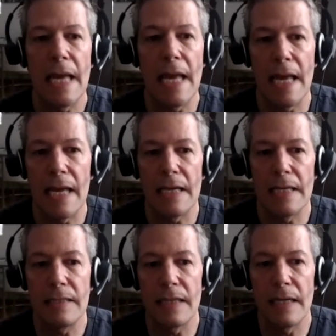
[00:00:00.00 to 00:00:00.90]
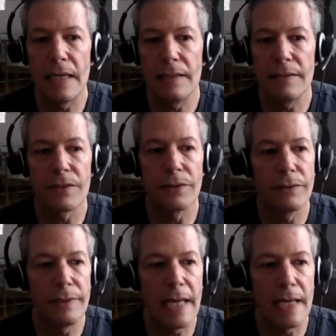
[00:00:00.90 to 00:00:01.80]
And uh,
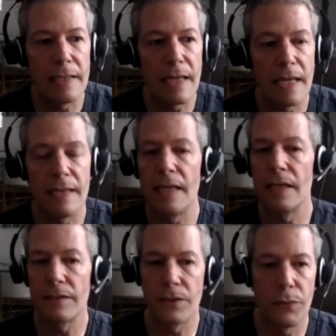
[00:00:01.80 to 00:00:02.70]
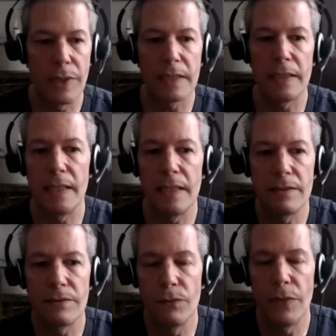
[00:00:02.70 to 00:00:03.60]
so, and and then it quickly
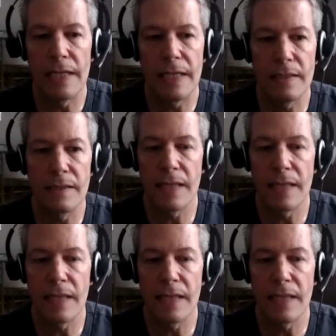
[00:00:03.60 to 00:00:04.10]
went in.